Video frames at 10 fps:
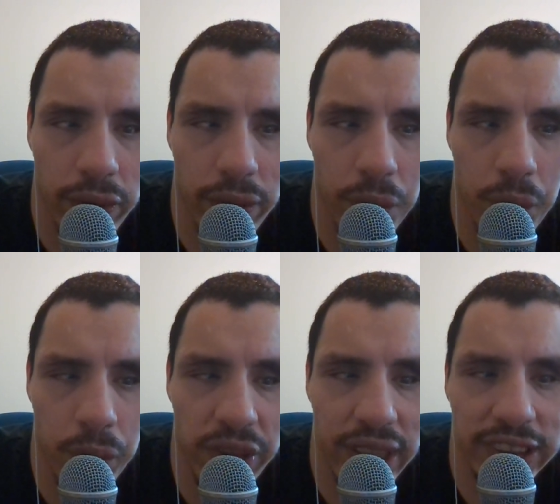
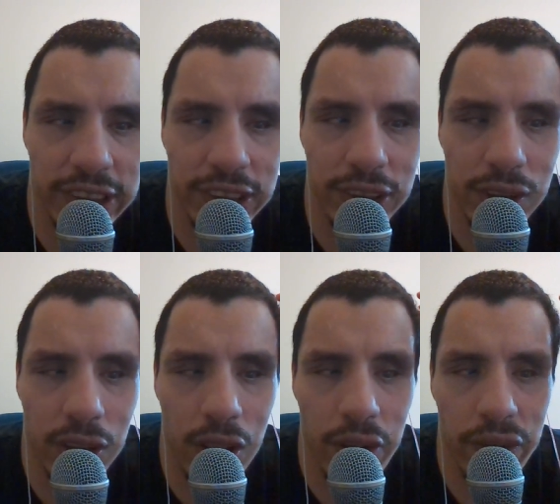that's
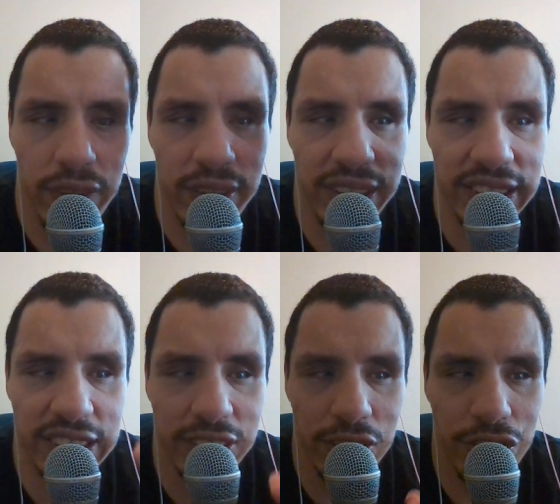on
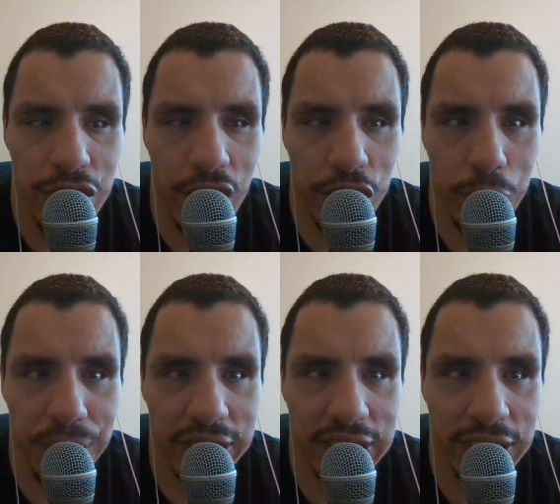these
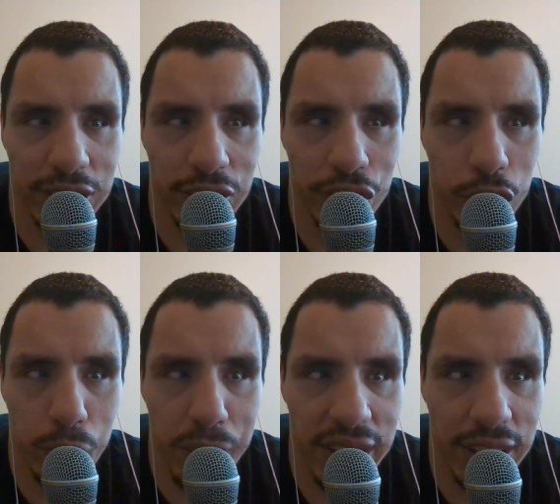documents, and to
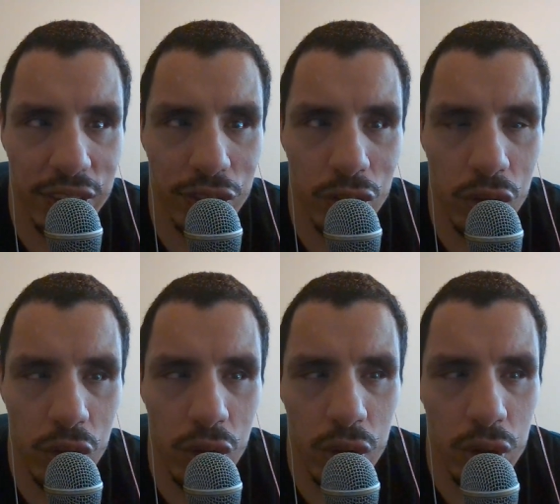make it
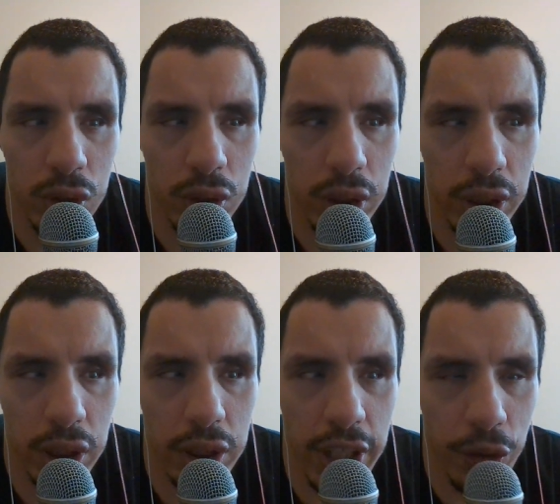
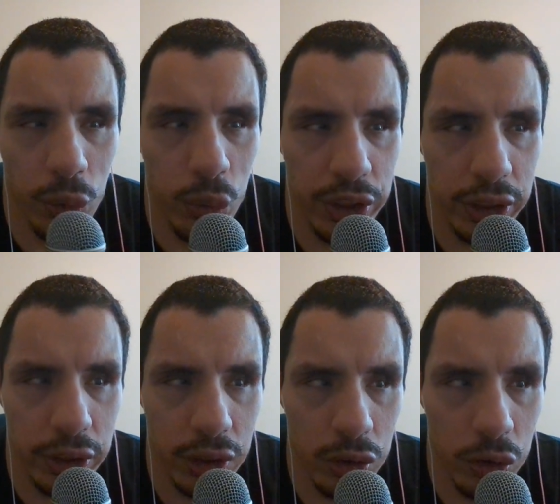not
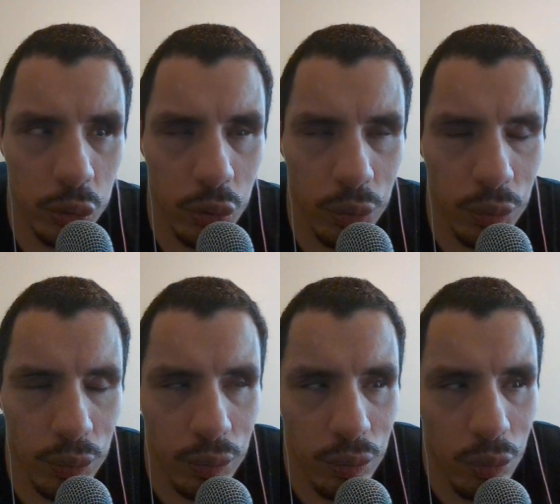only
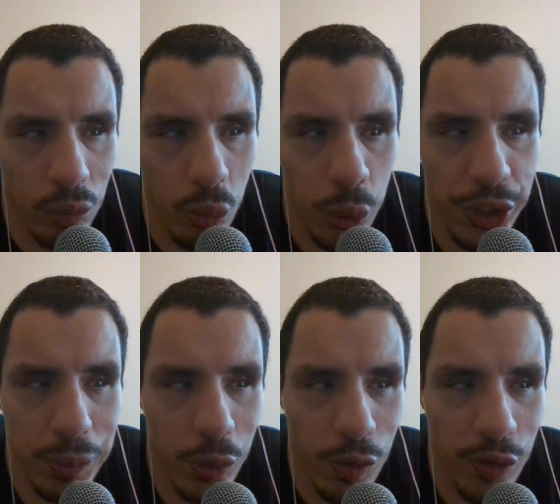
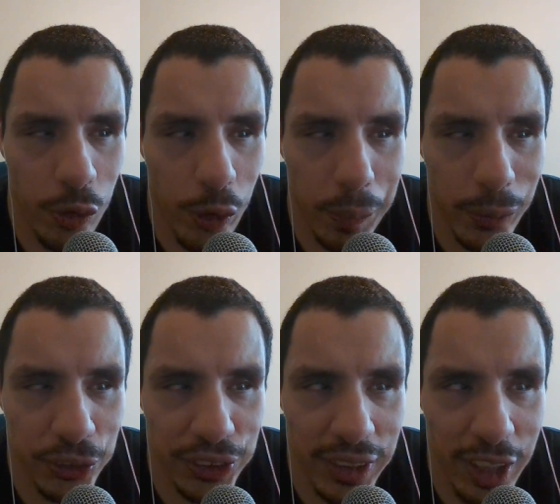readable for a
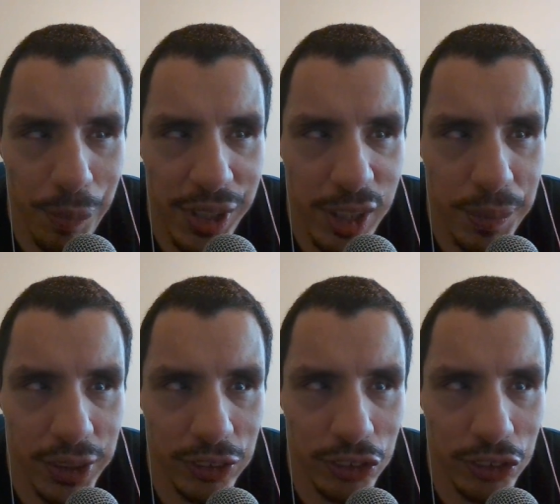person like me, but